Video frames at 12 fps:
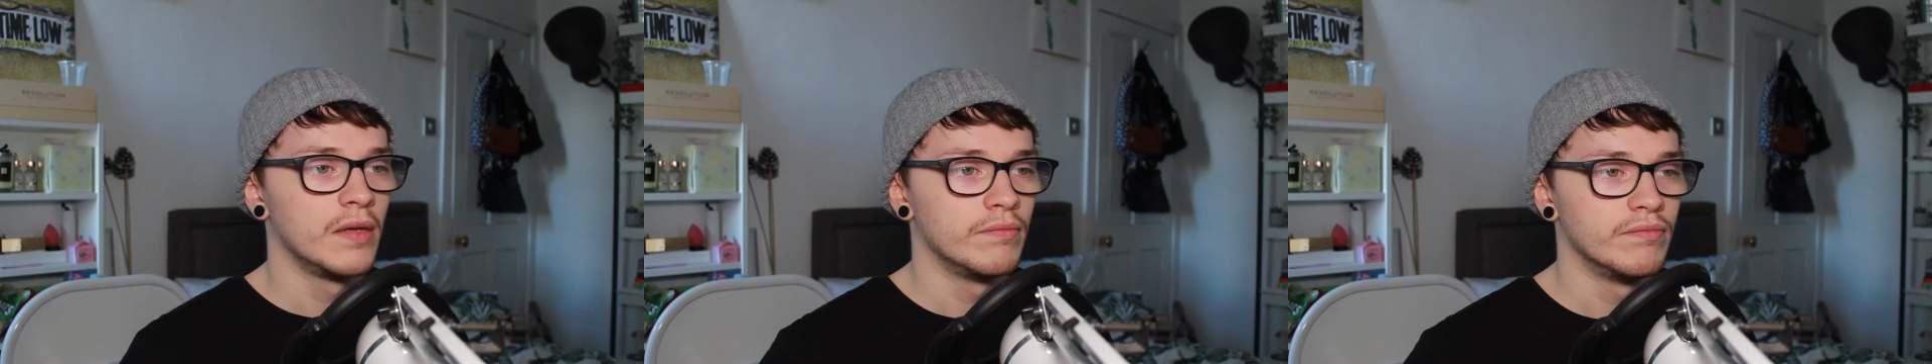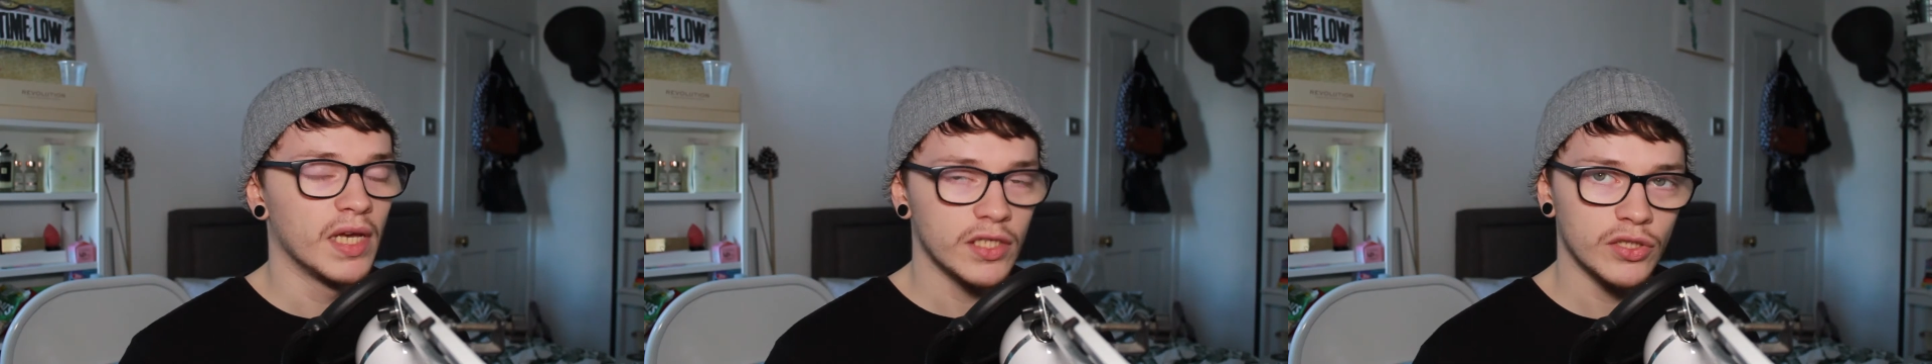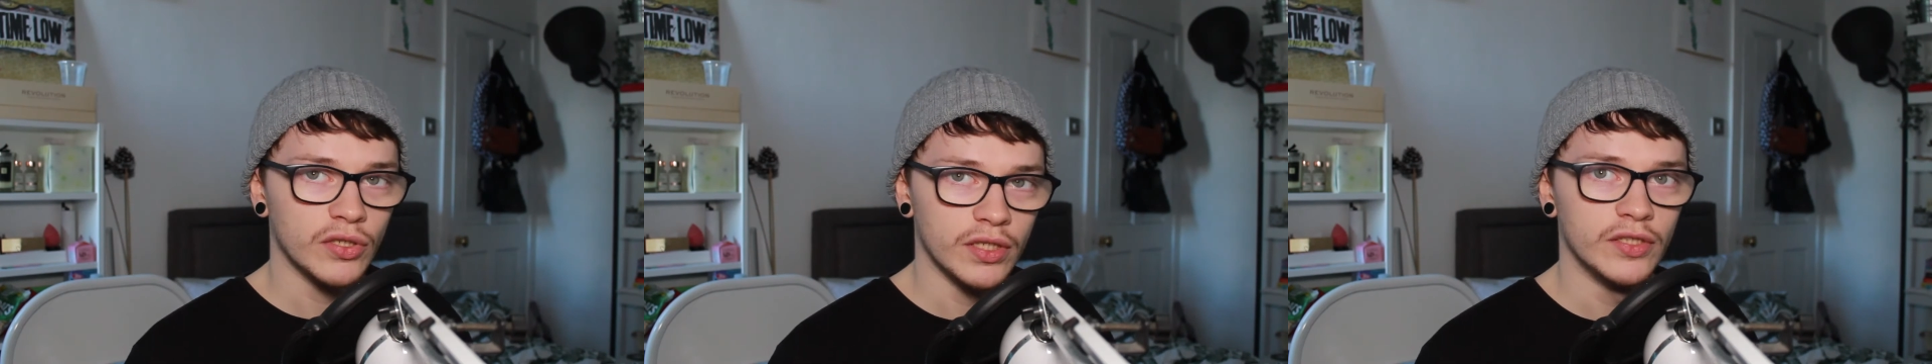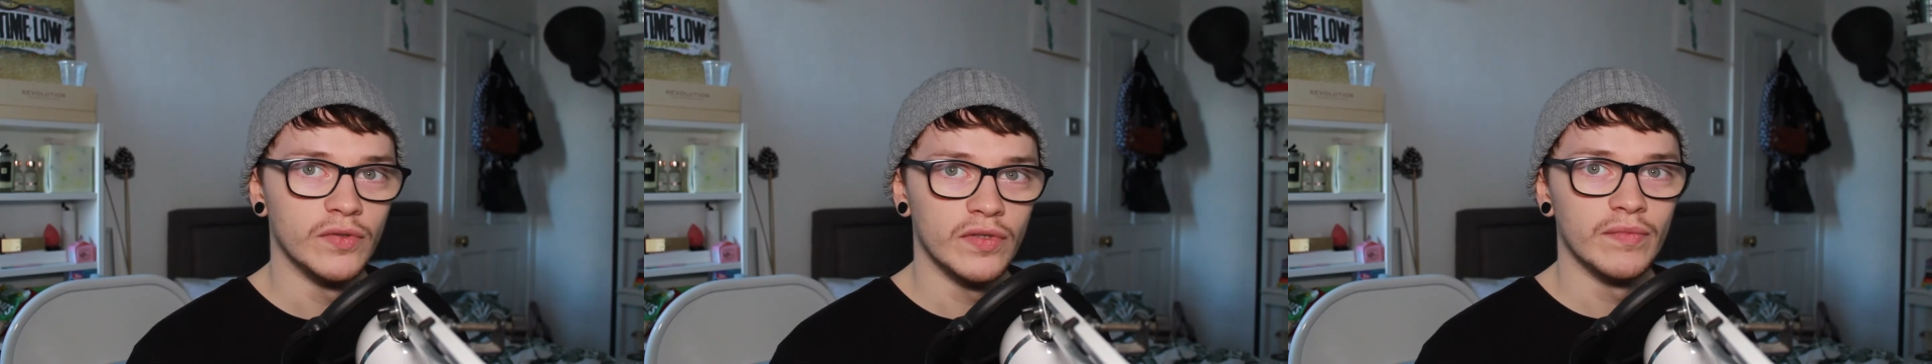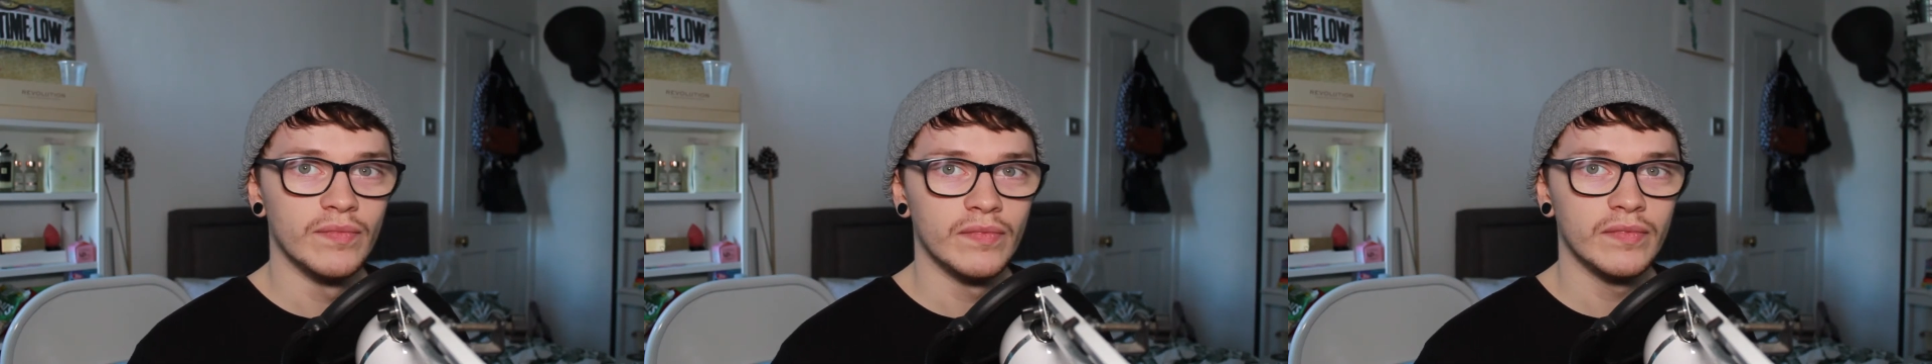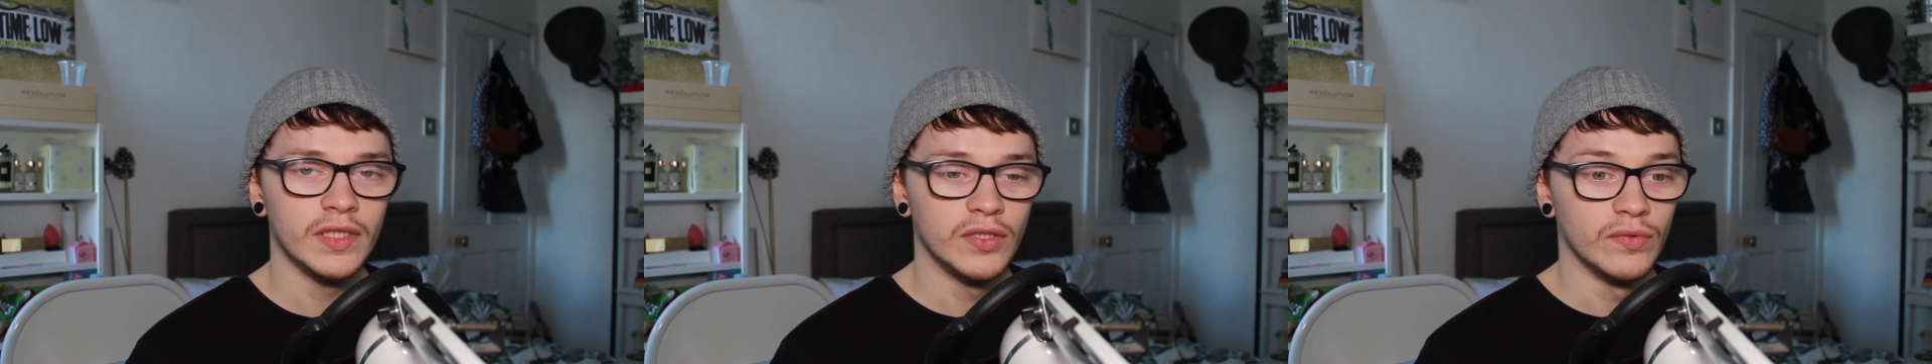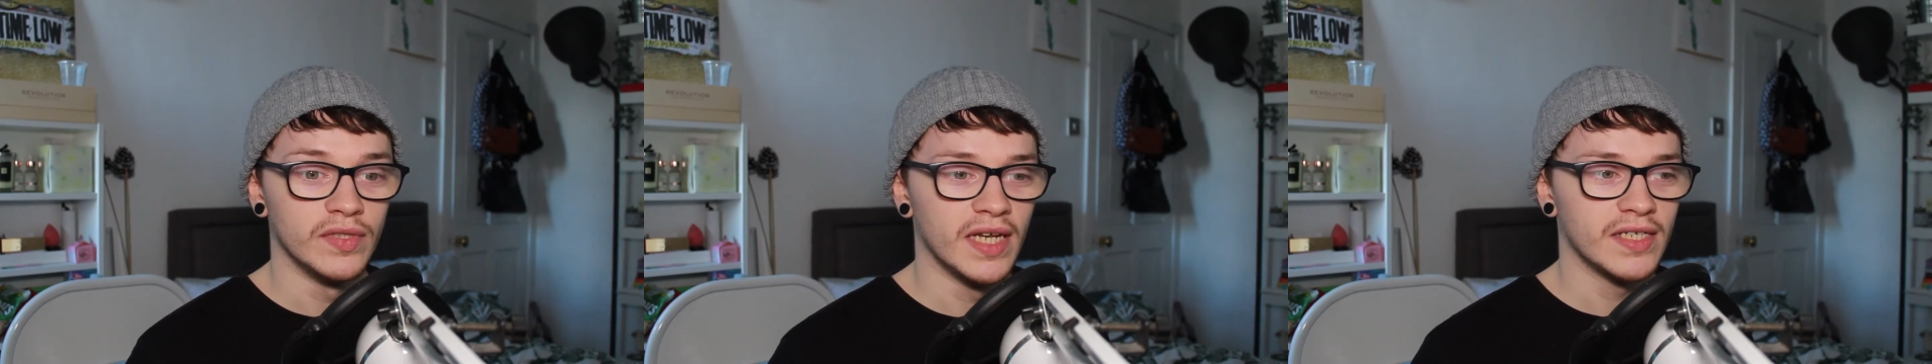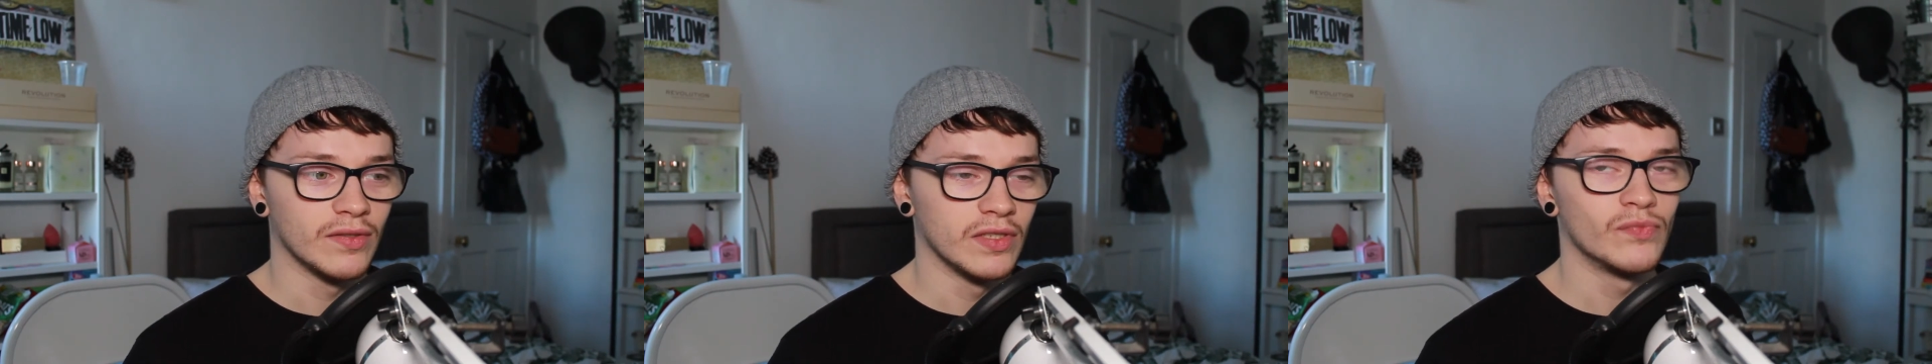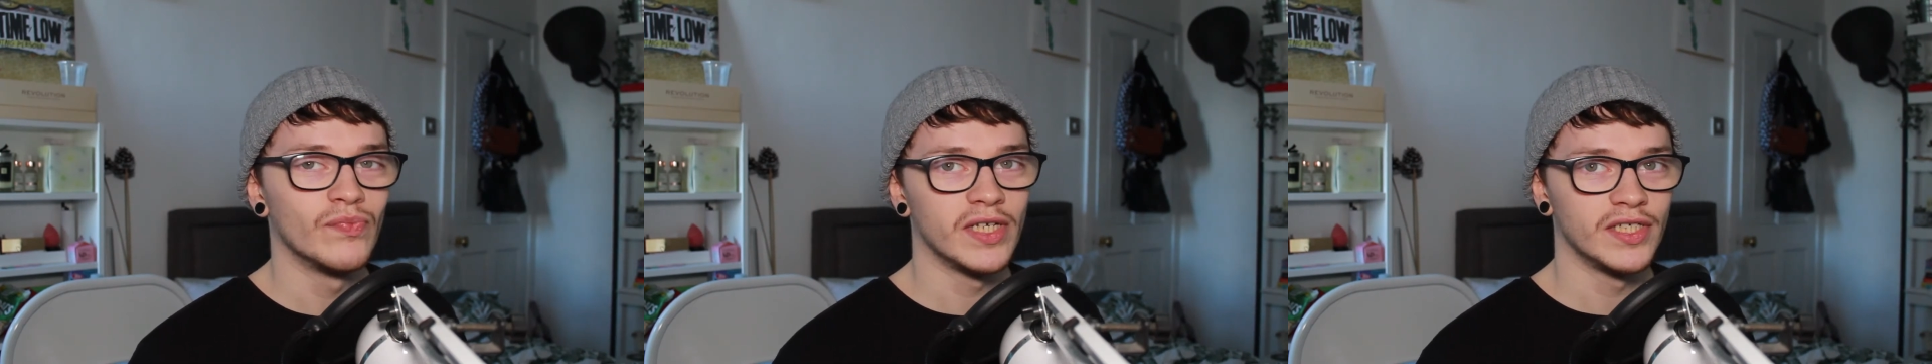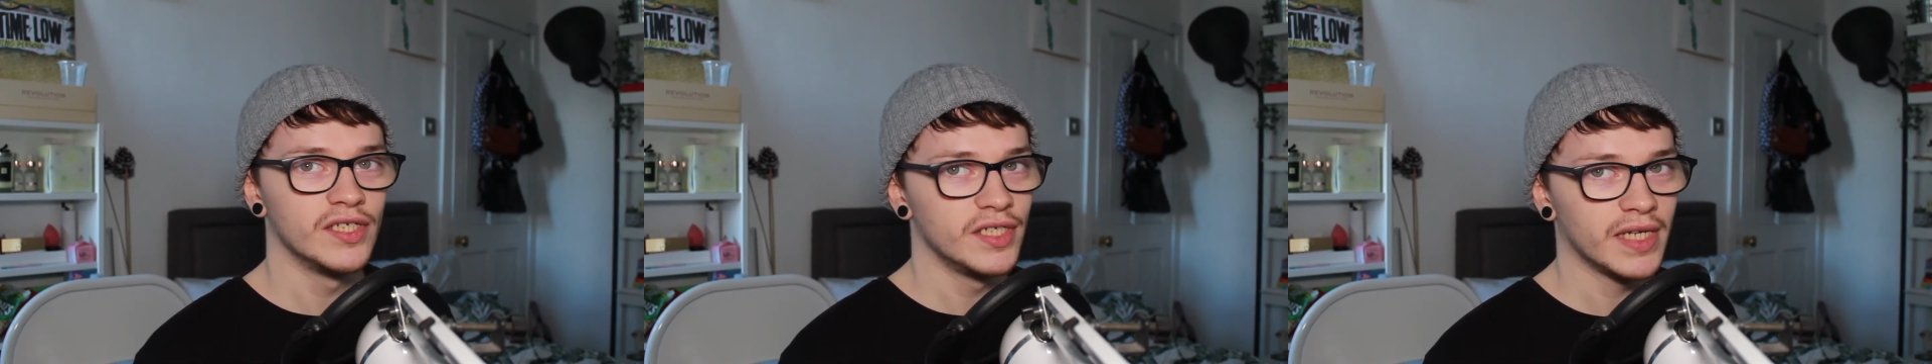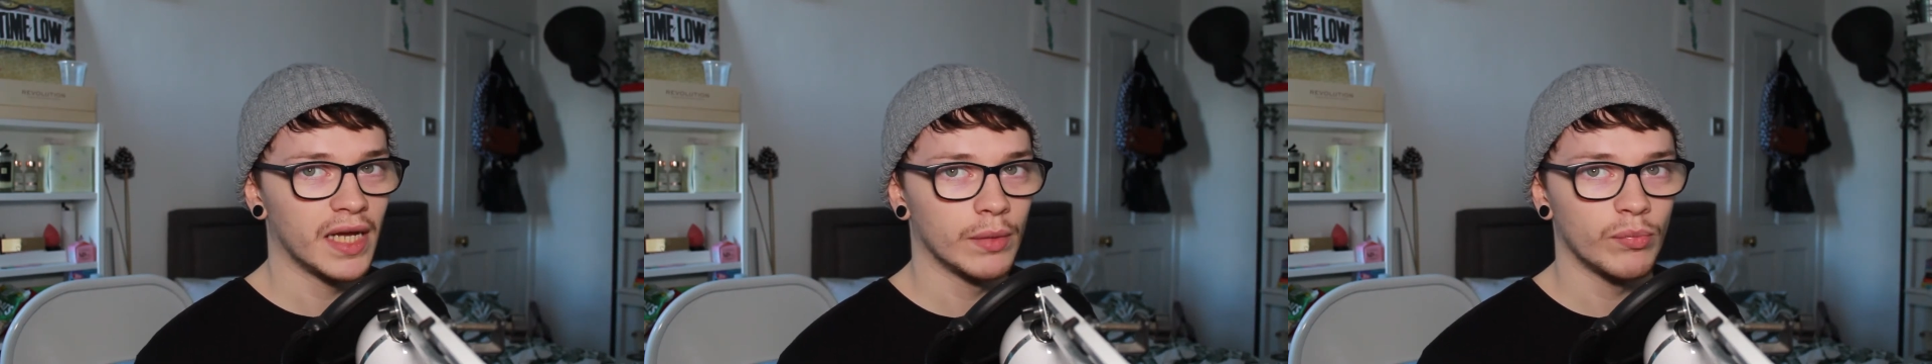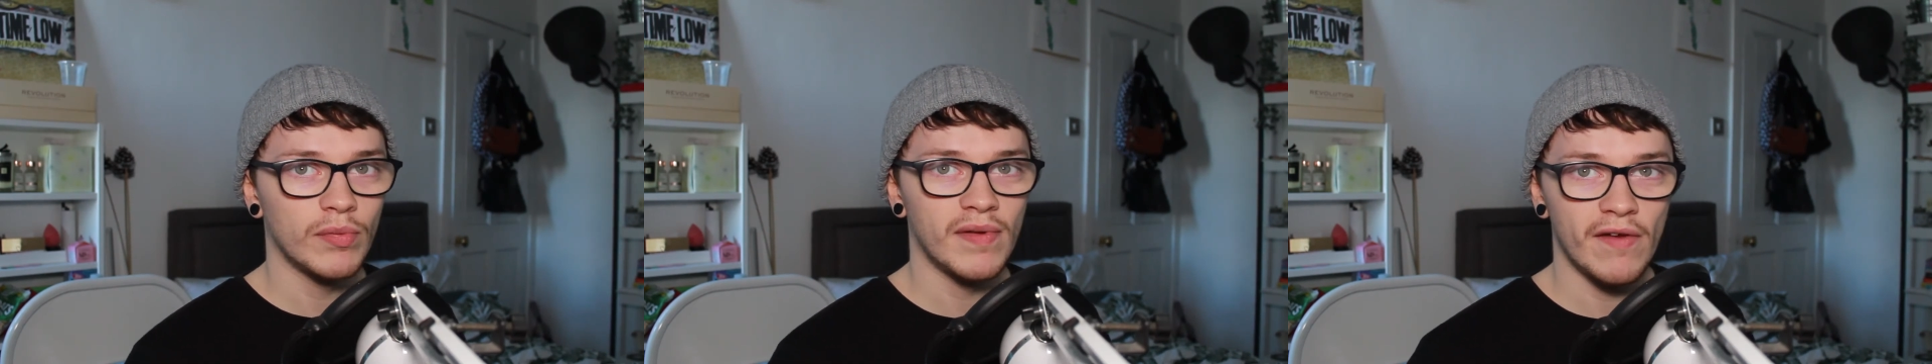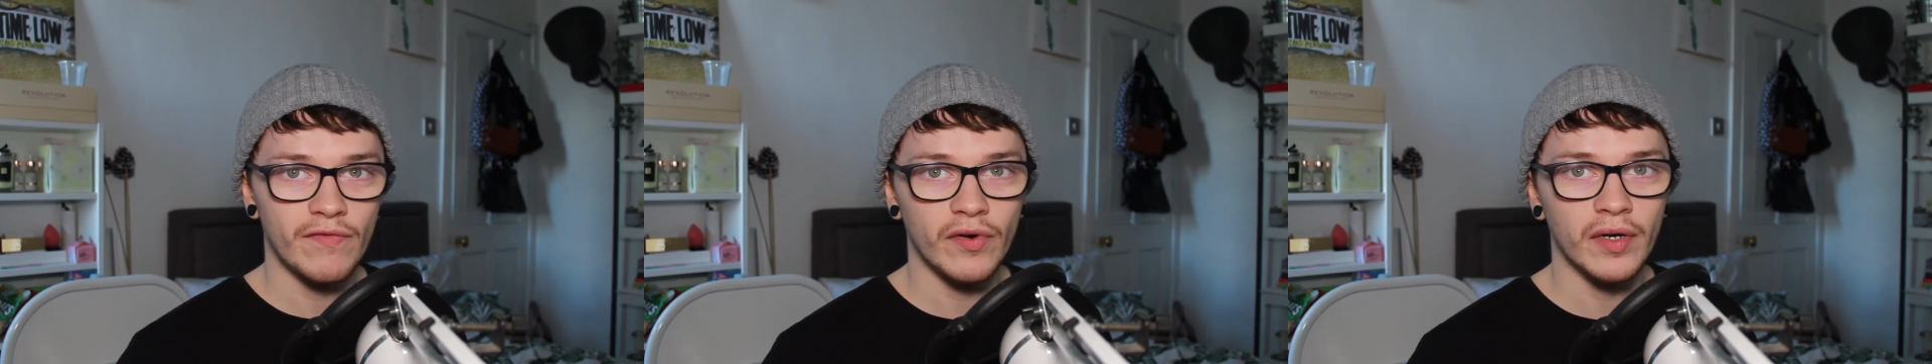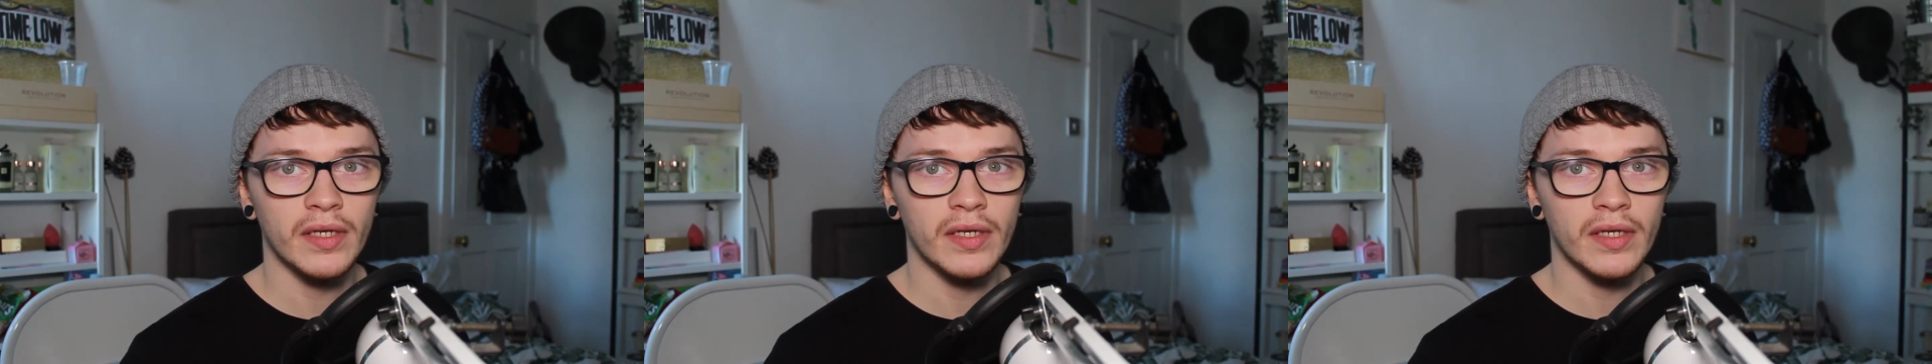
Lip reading: make sure you do the day school as best as you can and prepare for